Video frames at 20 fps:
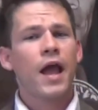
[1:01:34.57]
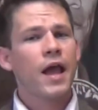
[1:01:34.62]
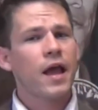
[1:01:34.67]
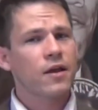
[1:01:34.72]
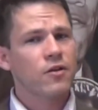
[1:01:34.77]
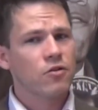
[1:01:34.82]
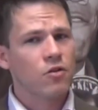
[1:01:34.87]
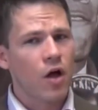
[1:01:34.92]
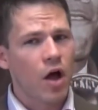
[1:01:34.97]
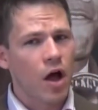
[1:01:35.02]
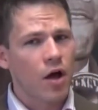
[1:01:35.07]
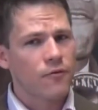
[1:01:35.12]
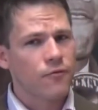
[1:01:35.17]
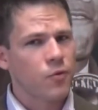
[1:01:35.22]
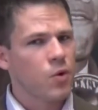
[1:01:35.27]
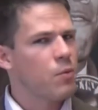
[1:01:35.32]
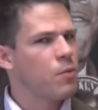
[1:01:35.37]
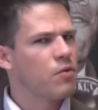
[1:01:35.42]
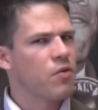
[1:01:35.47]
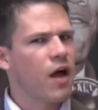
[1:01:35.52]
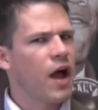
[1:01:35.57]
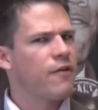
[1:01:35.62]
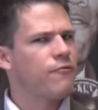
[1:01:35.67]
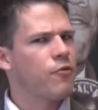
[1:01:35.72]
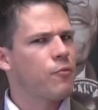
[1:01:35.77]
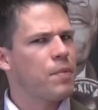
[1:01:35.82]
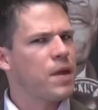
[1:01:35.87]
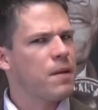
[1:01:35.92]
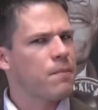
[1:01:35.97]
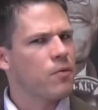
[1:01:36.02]
and loved. We would like
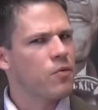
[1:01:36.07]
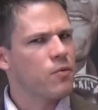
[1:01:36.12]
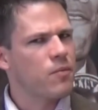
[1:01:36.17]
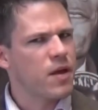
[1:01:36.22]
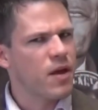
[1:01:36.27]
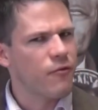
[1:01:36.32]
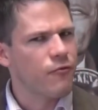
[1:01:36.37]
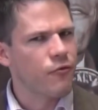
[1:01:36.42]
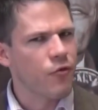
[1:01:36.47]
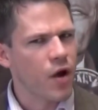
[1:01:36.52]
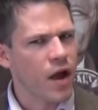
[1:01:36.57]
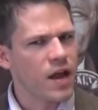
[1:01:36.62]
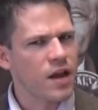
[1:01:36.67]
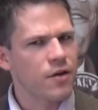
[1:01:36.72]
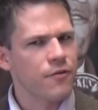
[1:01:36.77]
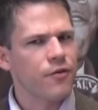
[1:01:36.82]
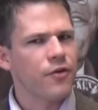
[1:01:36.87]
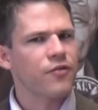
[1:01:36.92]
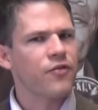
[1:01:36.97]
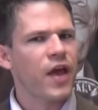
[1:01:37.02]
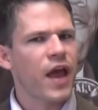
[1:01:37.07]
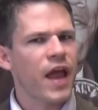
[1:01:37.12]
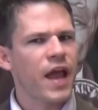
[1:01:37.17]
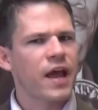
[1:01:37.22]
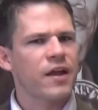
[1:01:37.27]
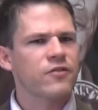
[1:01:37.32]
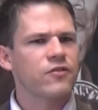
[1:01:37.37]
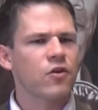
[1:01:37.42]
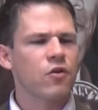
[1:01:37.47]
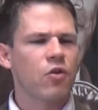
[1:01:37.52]
for people to be afraid of us
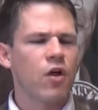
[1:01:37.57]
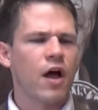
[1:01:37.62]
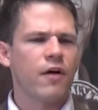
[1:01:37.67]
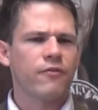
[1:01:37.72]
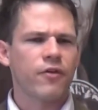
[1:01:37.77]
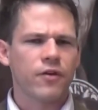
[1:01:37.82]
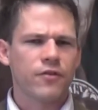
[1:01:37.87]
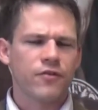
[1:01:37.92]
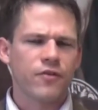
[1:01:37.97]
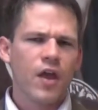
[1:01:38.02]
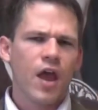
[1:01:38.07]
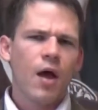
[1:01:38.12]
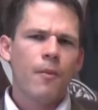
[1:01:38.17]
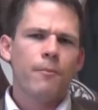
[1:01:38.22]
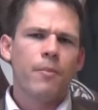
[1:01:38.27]
and to love us.